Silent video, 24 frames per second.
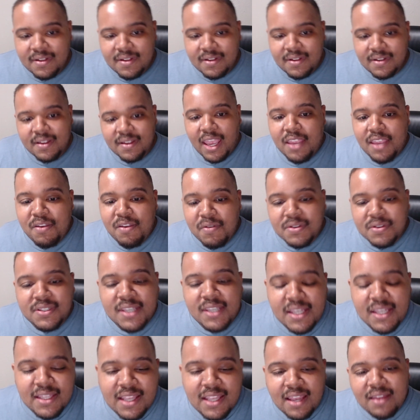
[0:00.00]
and you can
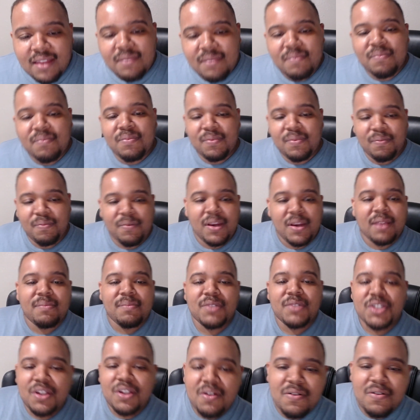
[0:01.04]
see that Rick and
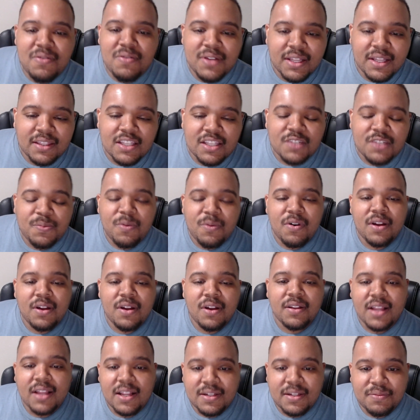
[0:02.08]
Michonne at this
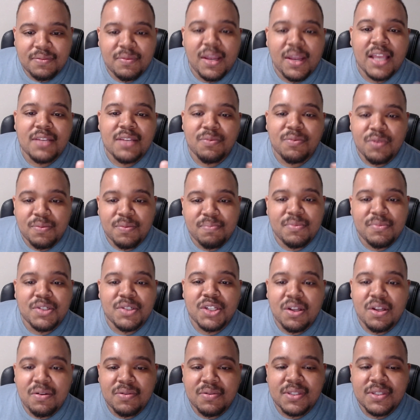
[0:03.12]
point, kind of, as
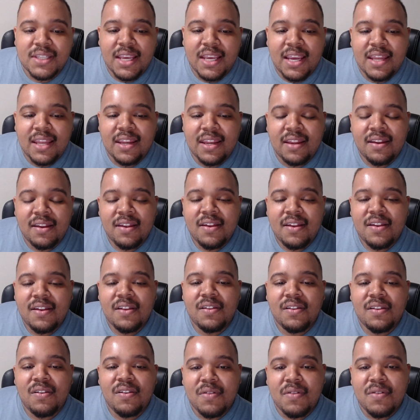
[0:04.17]
Michonne saying it,
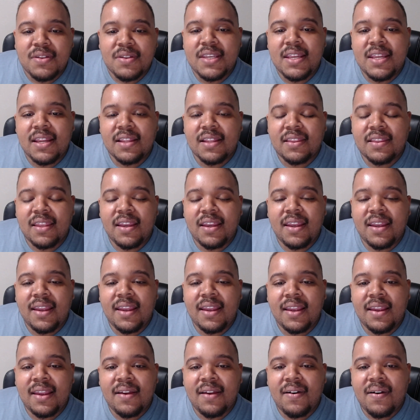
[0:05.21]
you can see that
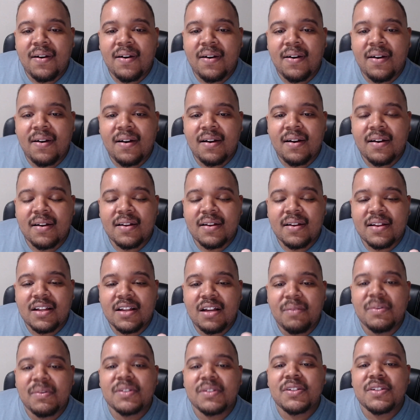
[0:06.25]
they are
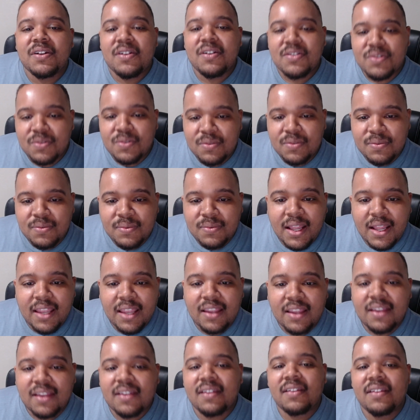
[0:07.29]
coming to terms with like,